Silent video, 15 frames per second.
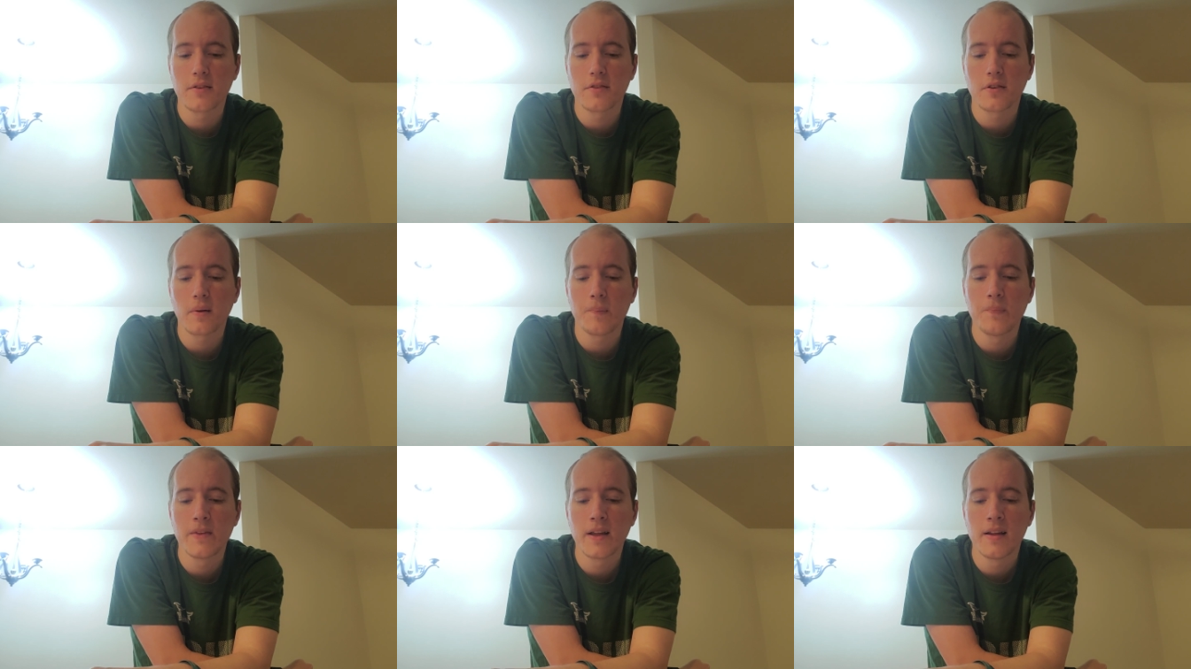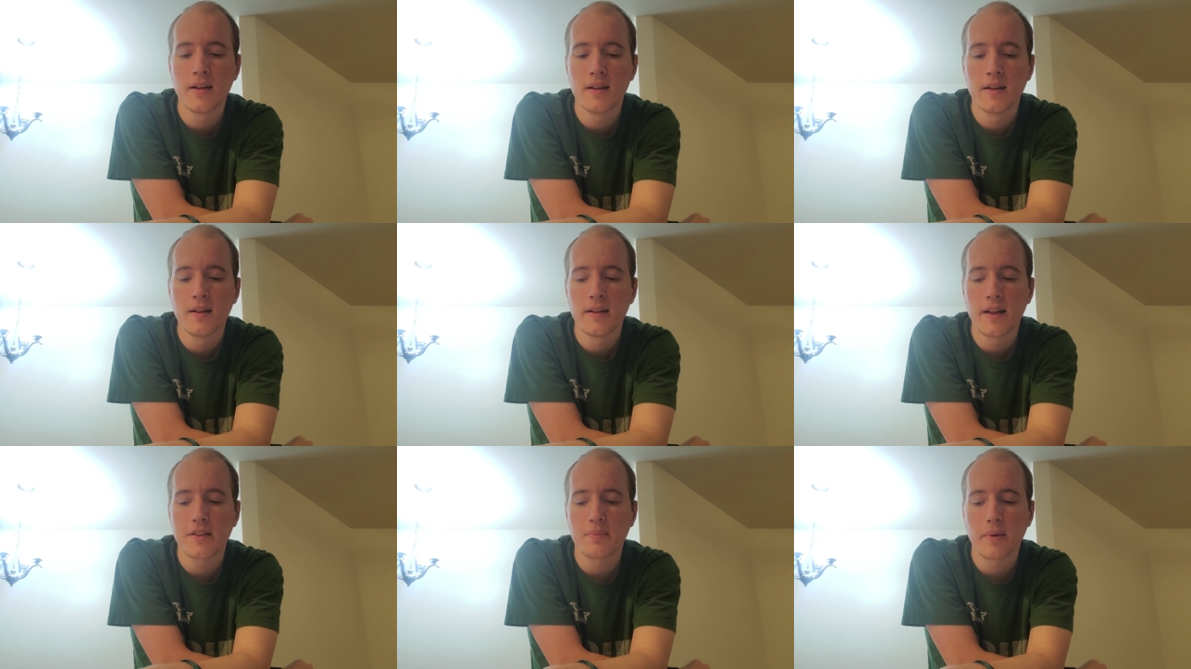So
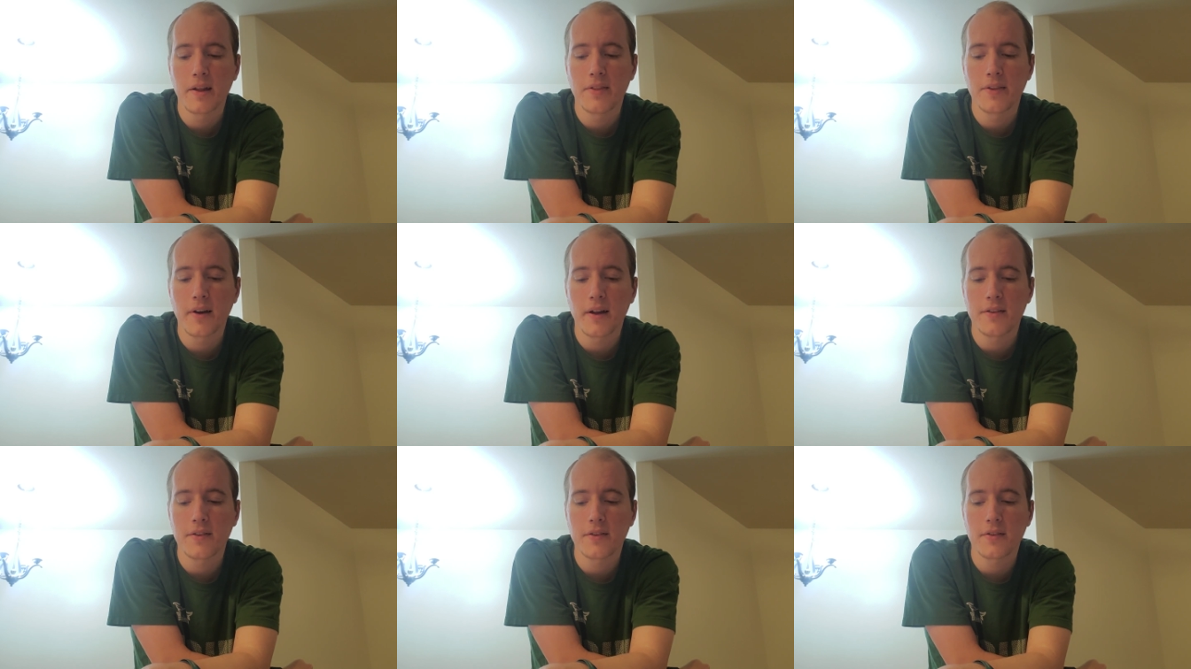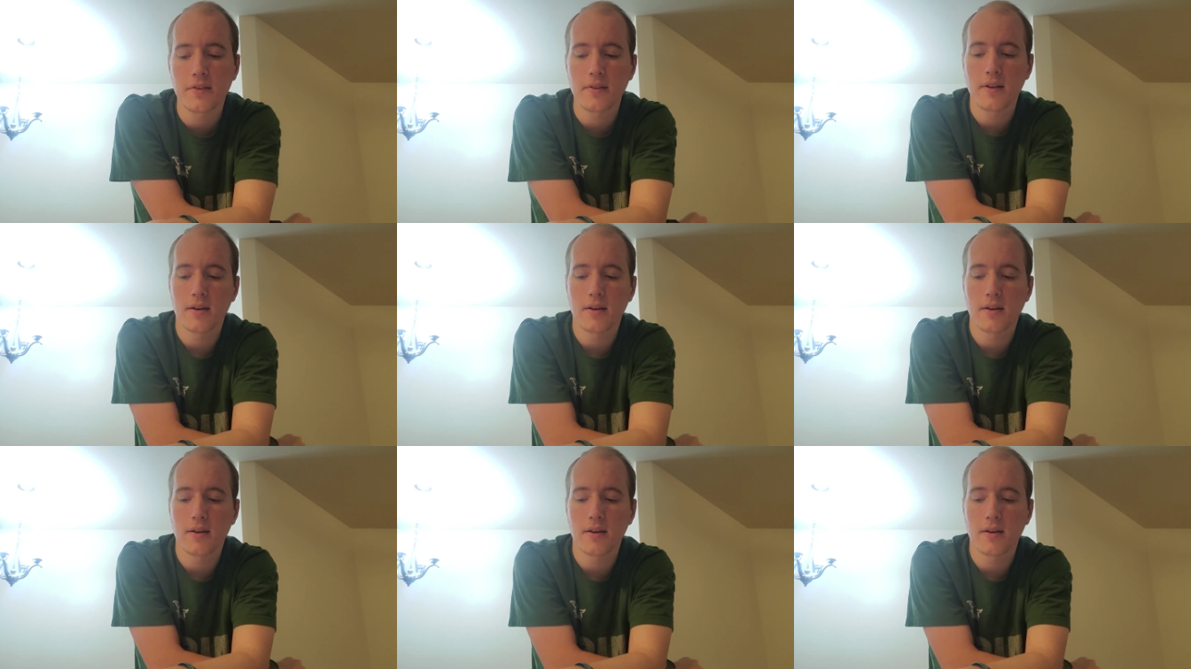that's my thoughts.